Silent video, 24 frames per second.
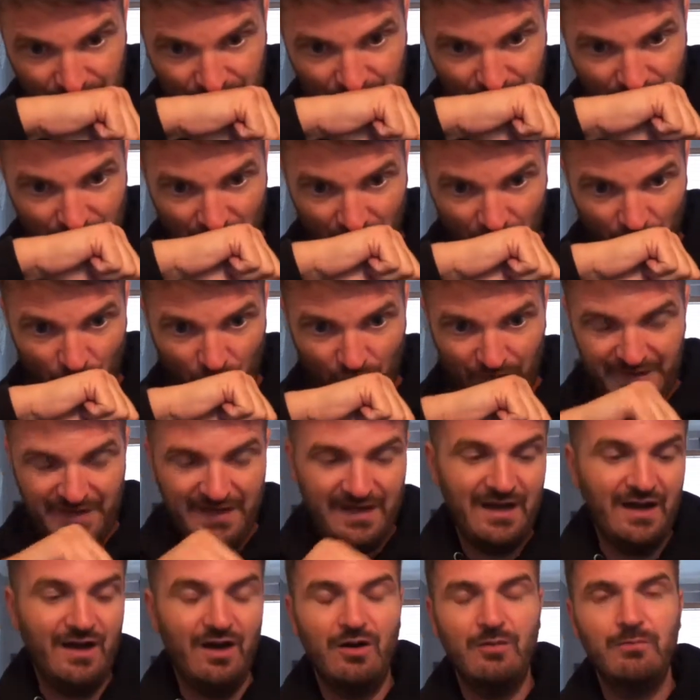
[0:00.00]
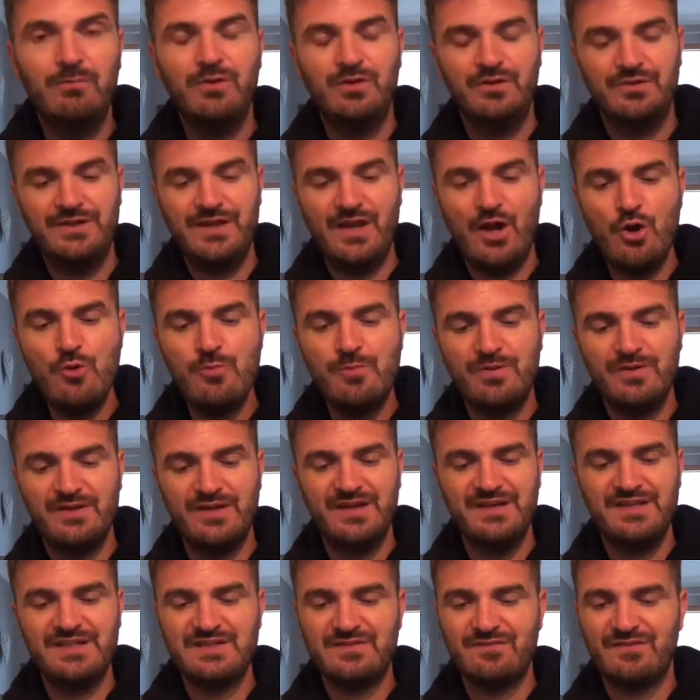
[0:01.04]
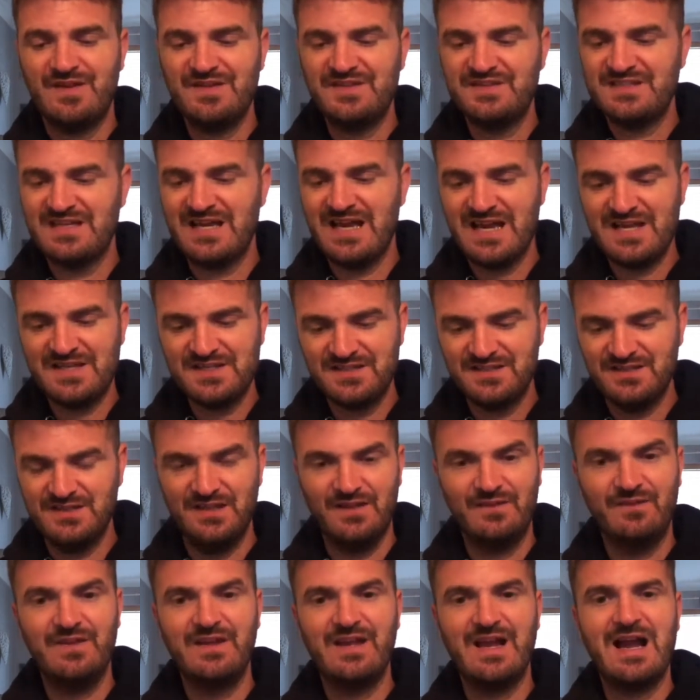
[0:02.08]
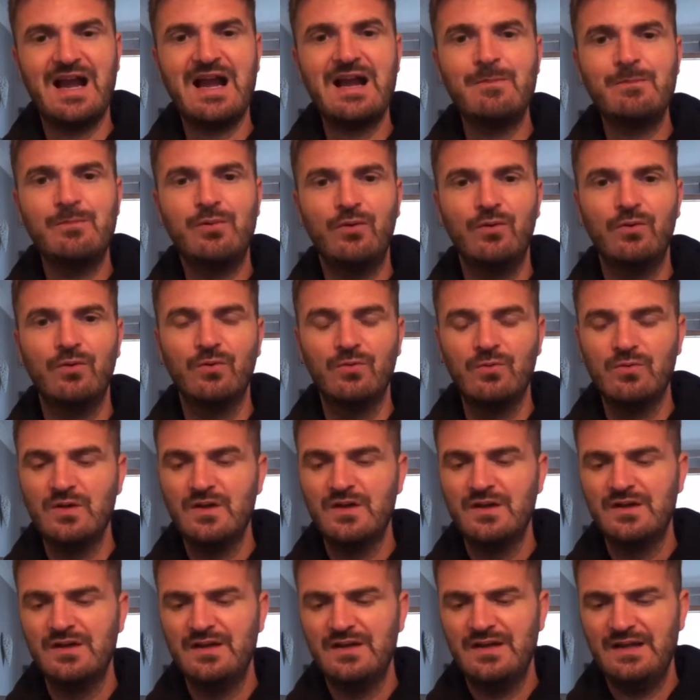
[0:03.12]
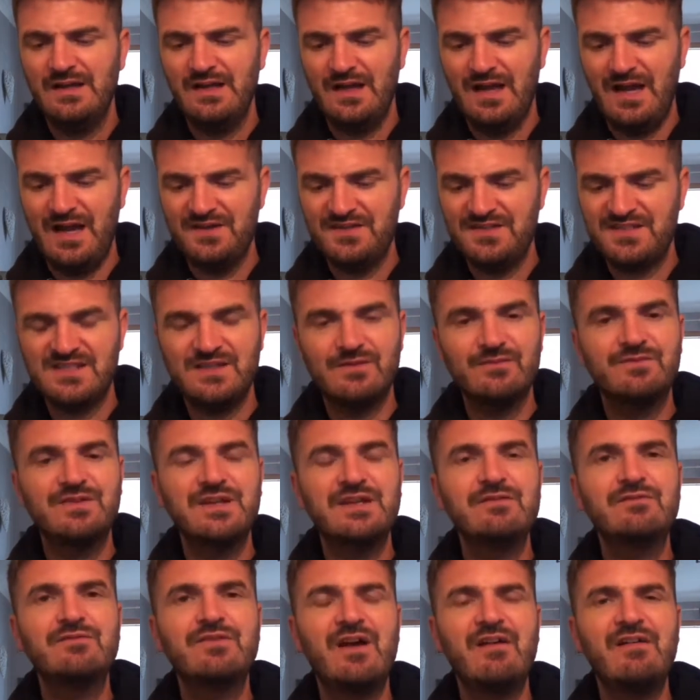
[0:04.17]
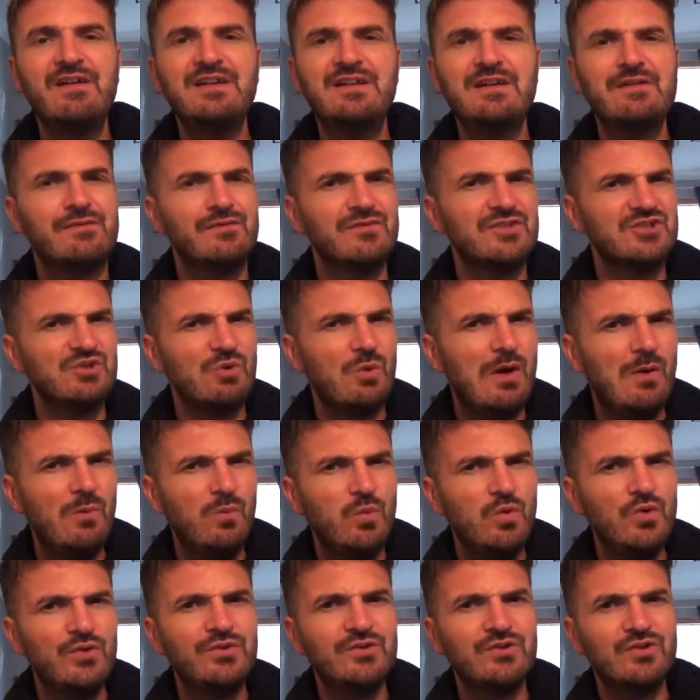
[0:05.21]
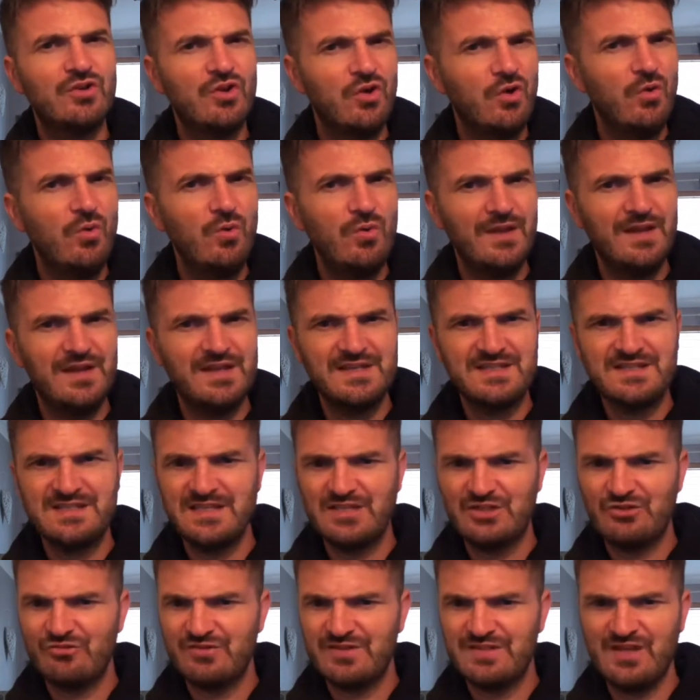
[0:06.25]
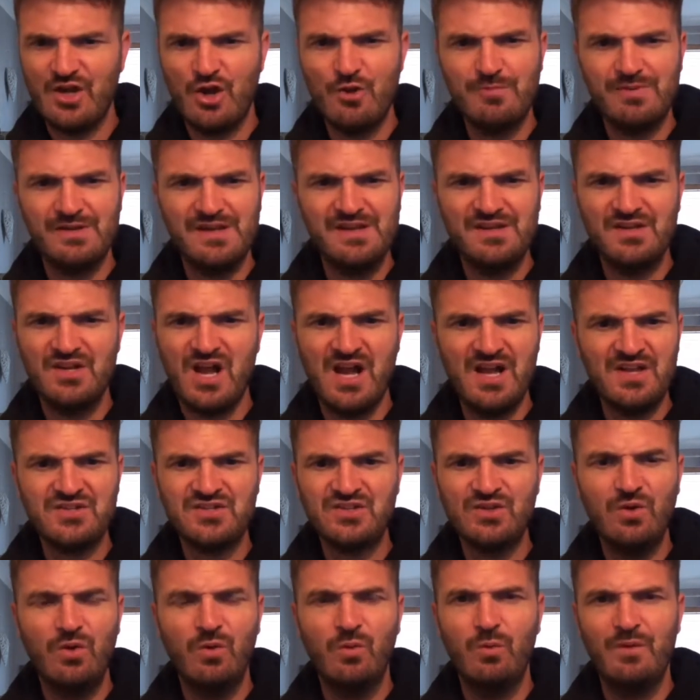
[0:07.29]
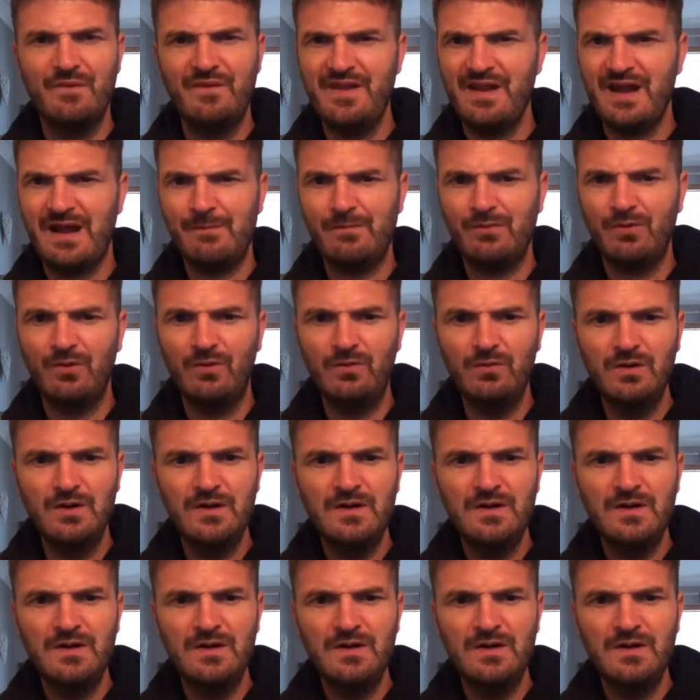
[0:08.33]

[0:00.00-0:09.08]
and worn it out. But the opening is fantastic. The apple adds something very different. So I wouldn't call it a citrusy opening at all with the apple.